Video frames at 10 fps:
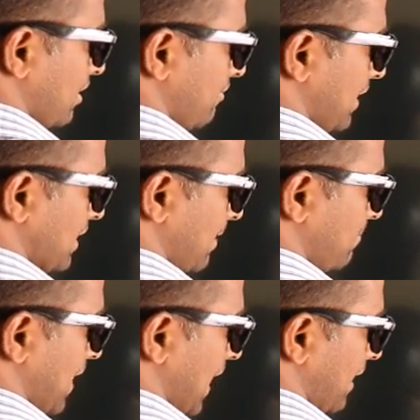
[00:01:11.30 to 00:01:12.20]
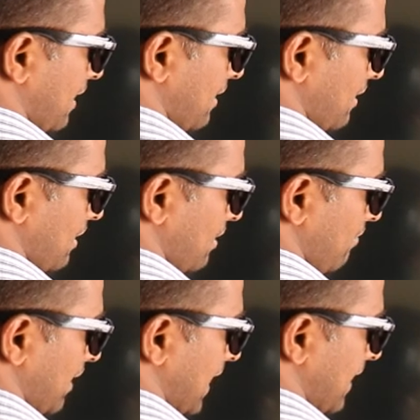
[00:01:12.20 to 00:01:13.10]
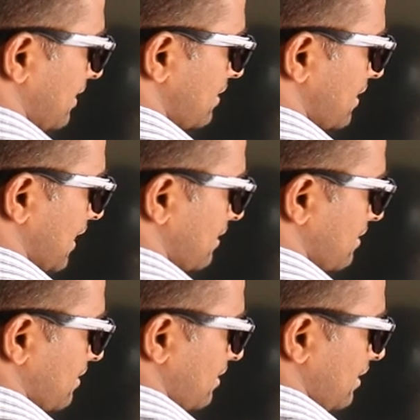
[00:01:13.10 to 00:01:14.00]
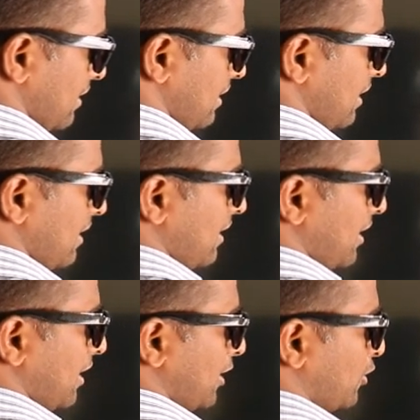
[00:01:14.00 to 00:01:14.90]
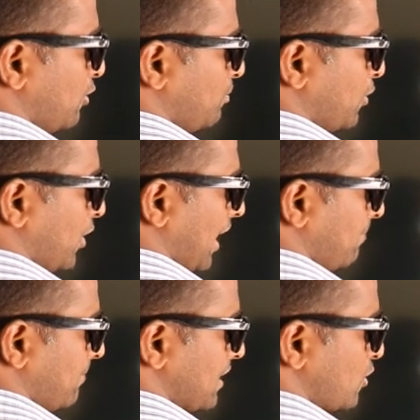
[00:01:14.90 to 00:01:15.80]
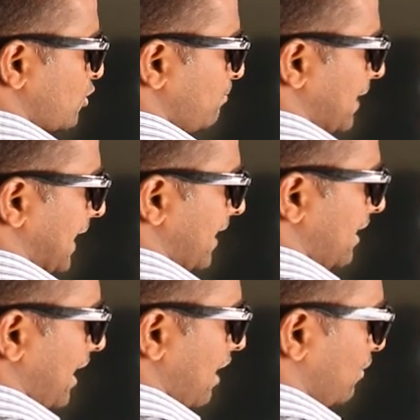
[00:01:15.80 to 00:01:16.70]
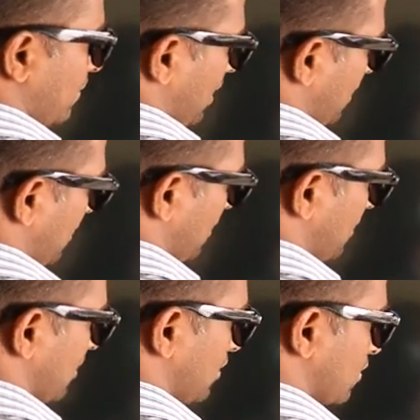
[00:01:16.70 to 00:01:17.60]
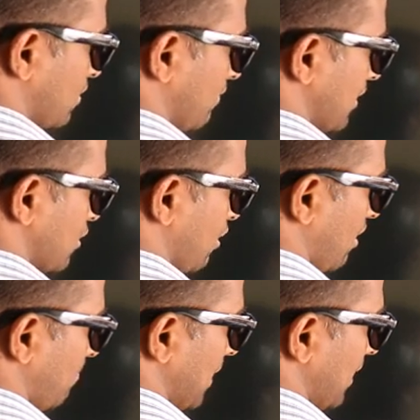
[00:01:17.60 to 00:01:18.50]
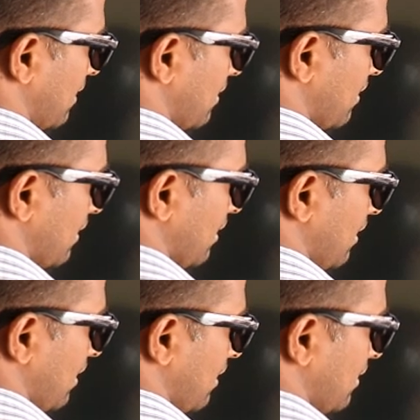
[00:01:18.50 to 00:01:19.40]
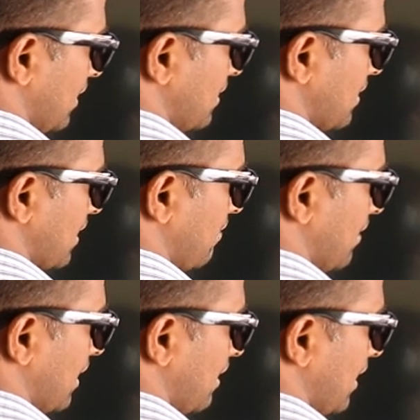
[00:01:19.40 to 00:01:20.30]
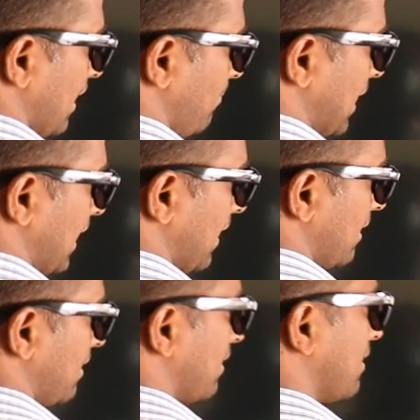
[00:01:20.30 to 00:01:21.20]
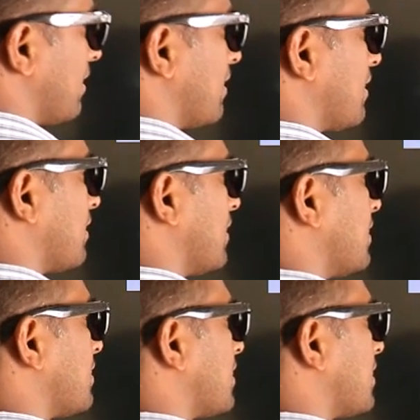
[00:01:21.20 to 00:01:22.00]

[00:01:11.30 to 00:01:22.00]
we subtract, we get 6. No more numbers to bring it down, so we stop here. This is our remainder, this